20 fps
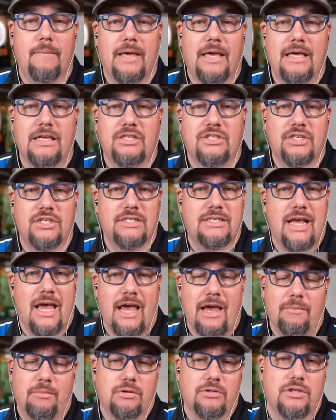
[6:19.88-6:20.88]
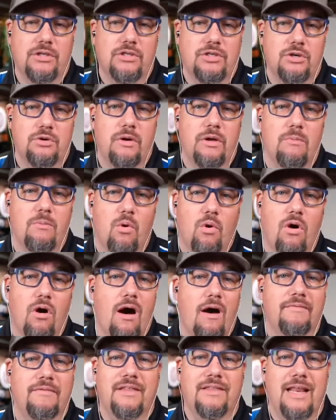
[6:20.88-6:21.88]
He's just able to do it more
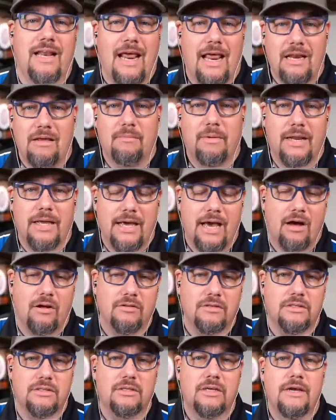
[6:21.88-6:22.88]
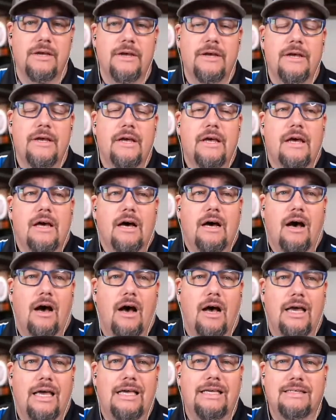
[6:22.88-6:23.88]
often than anybody else.
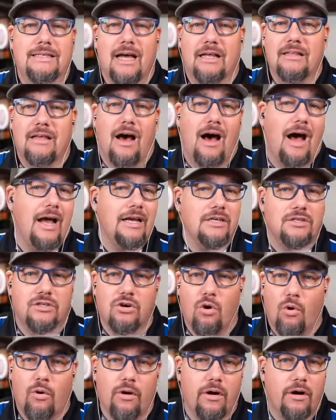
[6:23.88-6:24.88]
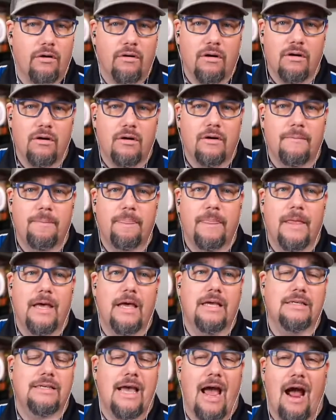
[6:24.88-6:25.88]
He's not the highest scorer.
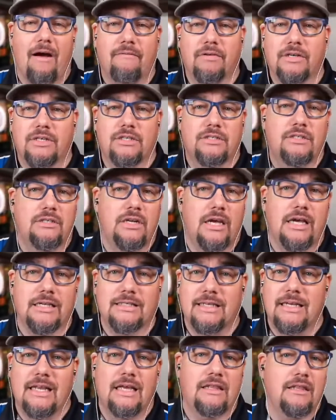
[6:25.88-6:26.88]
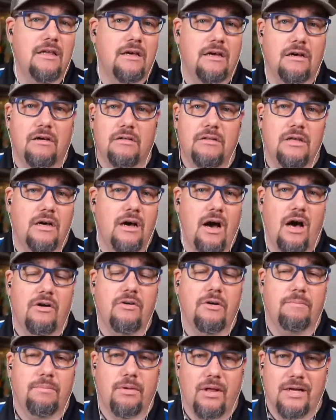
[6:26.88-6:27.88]
His average isn't in the
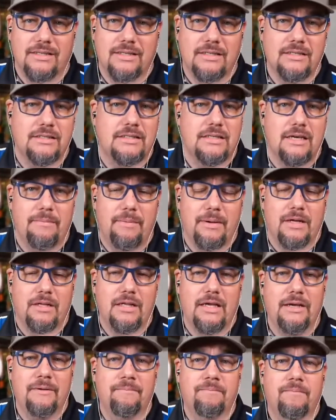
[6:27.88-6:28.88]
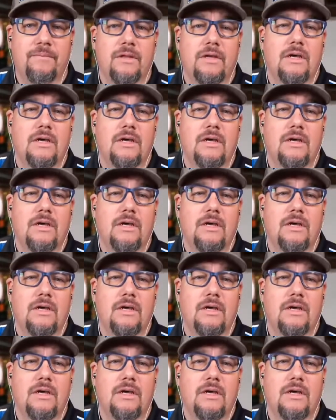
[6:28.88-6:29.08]
100 pluses typically.